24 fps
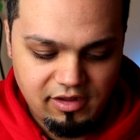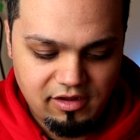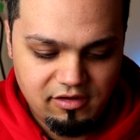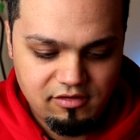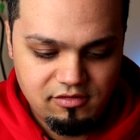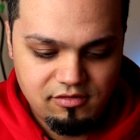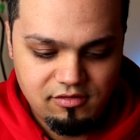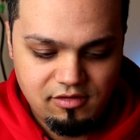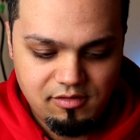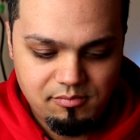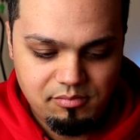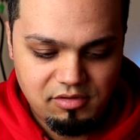
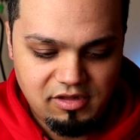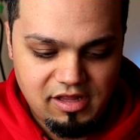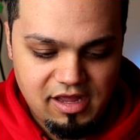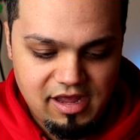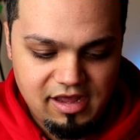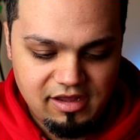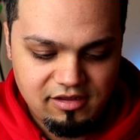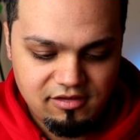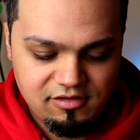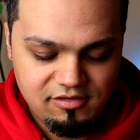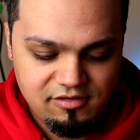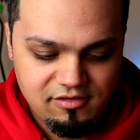like a
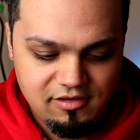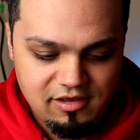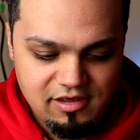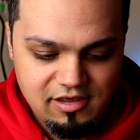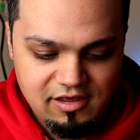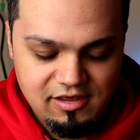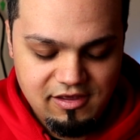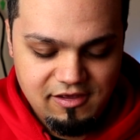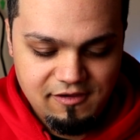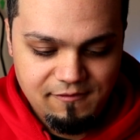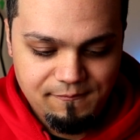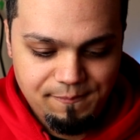black.
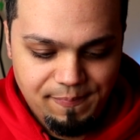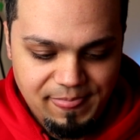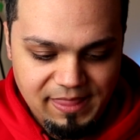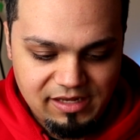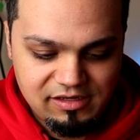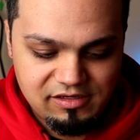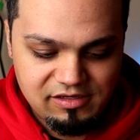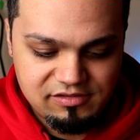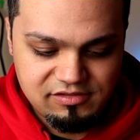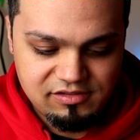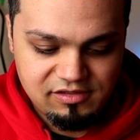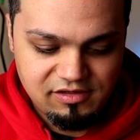
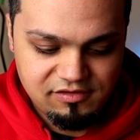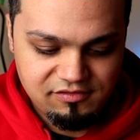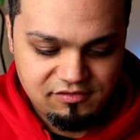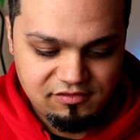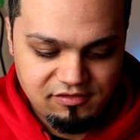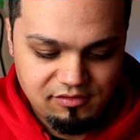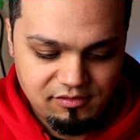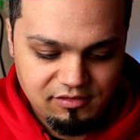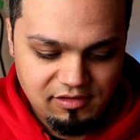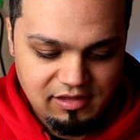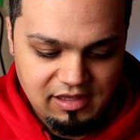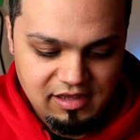That doesn't
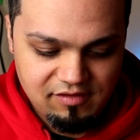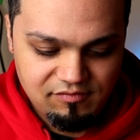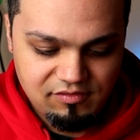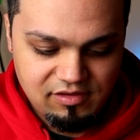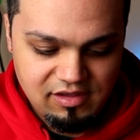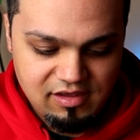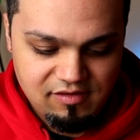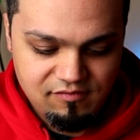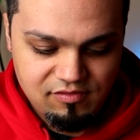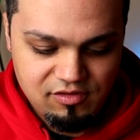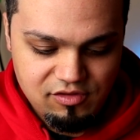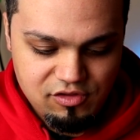necessarily have
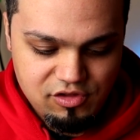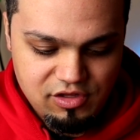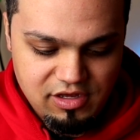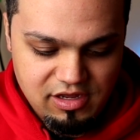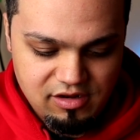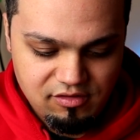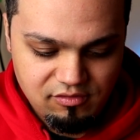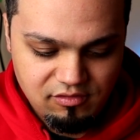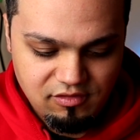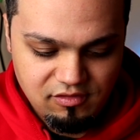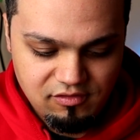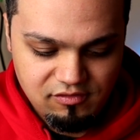to have the
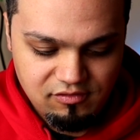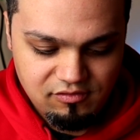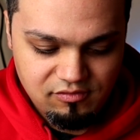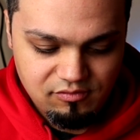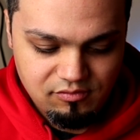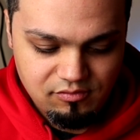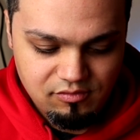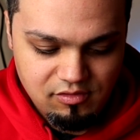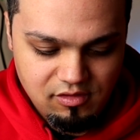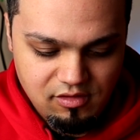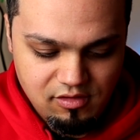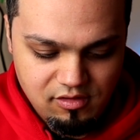shadow because
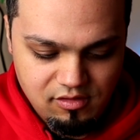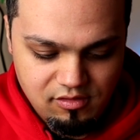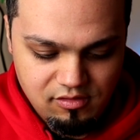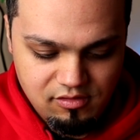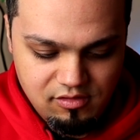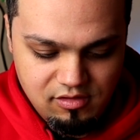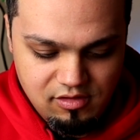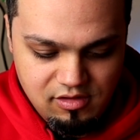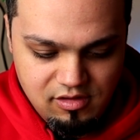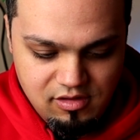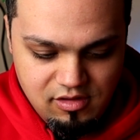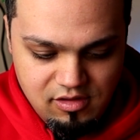uh,
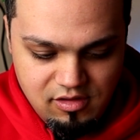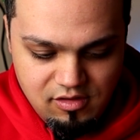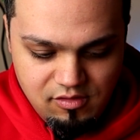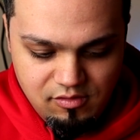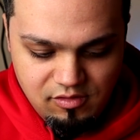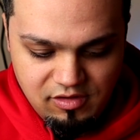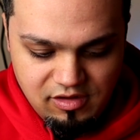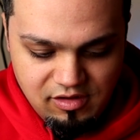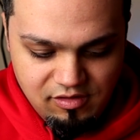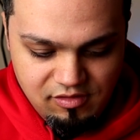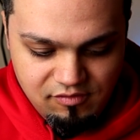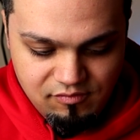
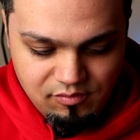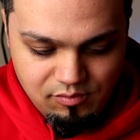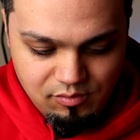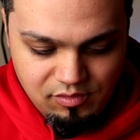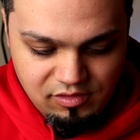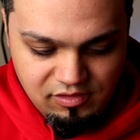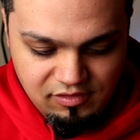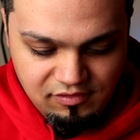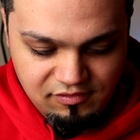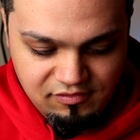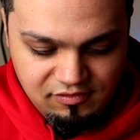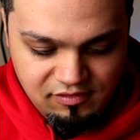can't even
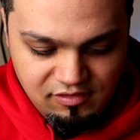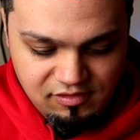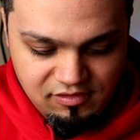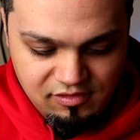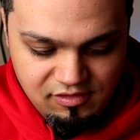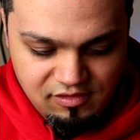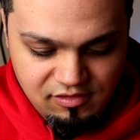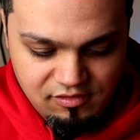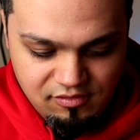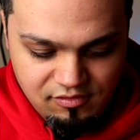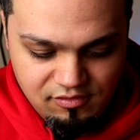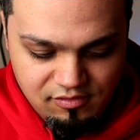really see
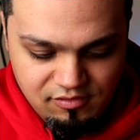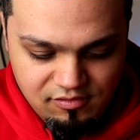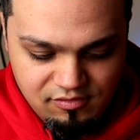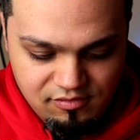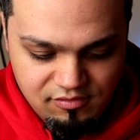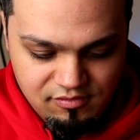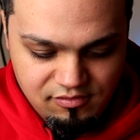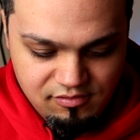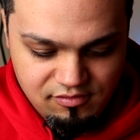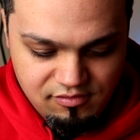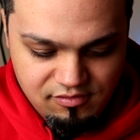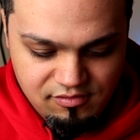it here.
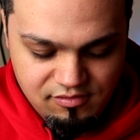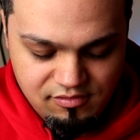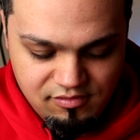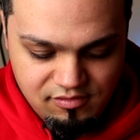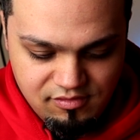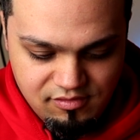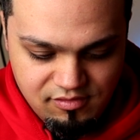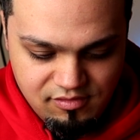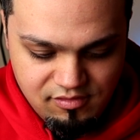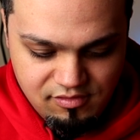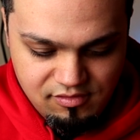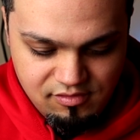
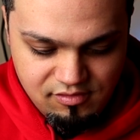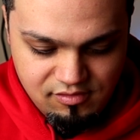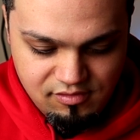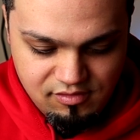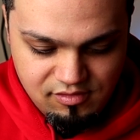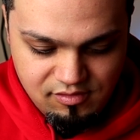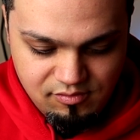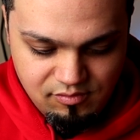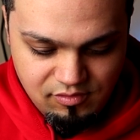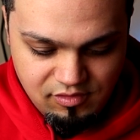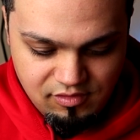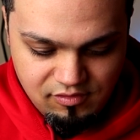
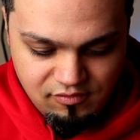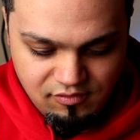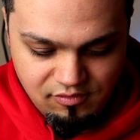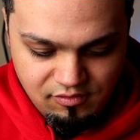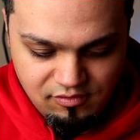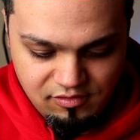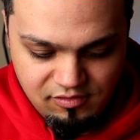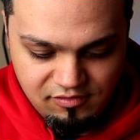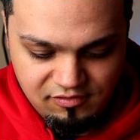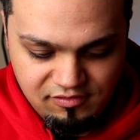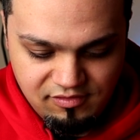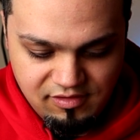And we can
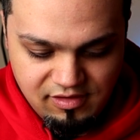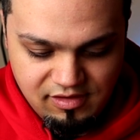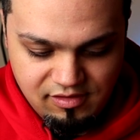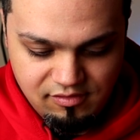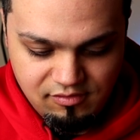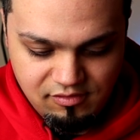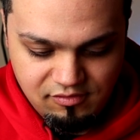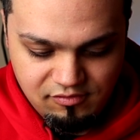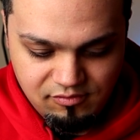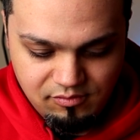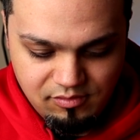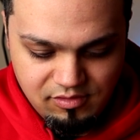turn this
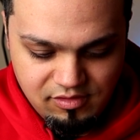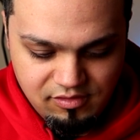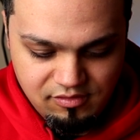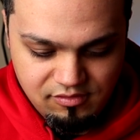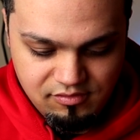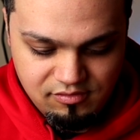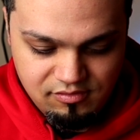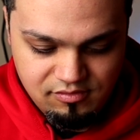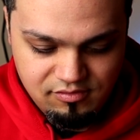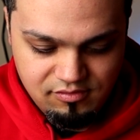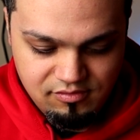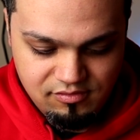down as
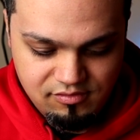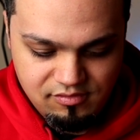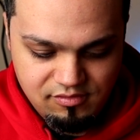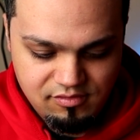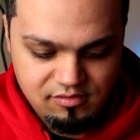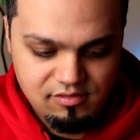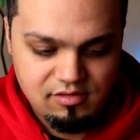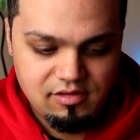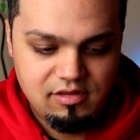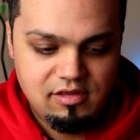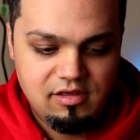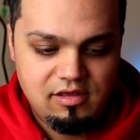well.
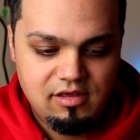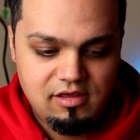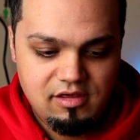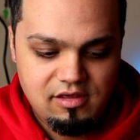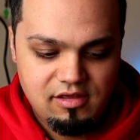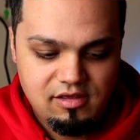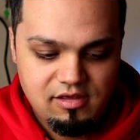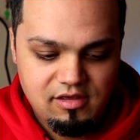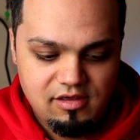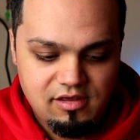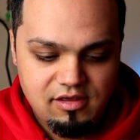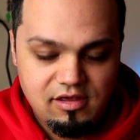
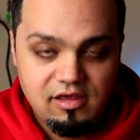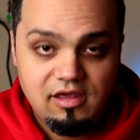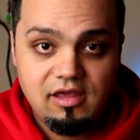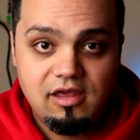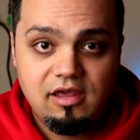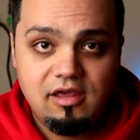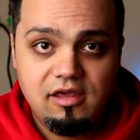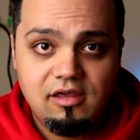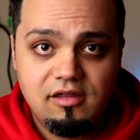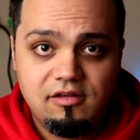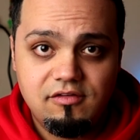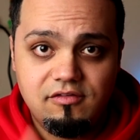
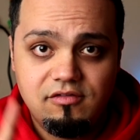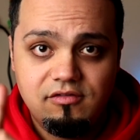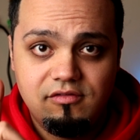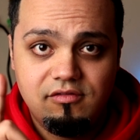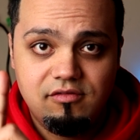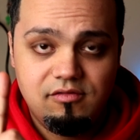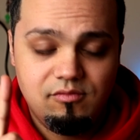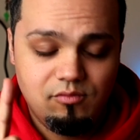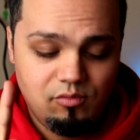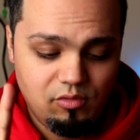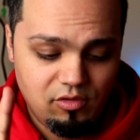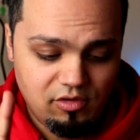And
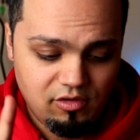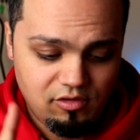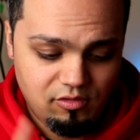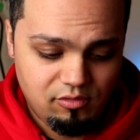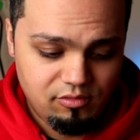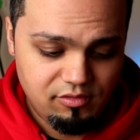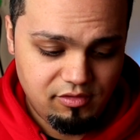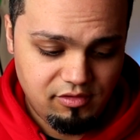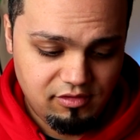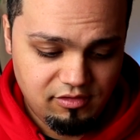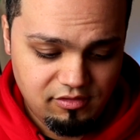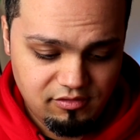we're
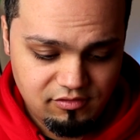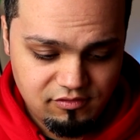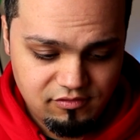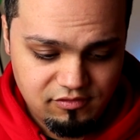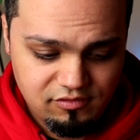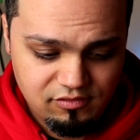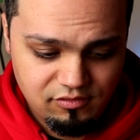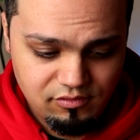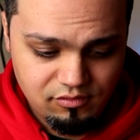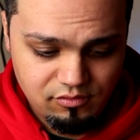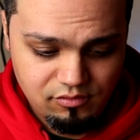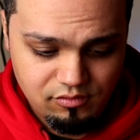going
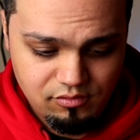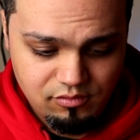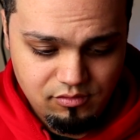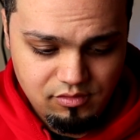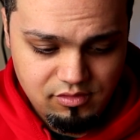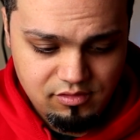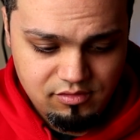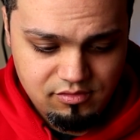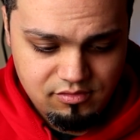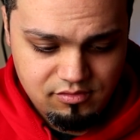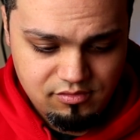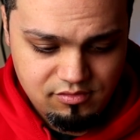
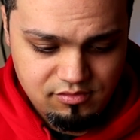to.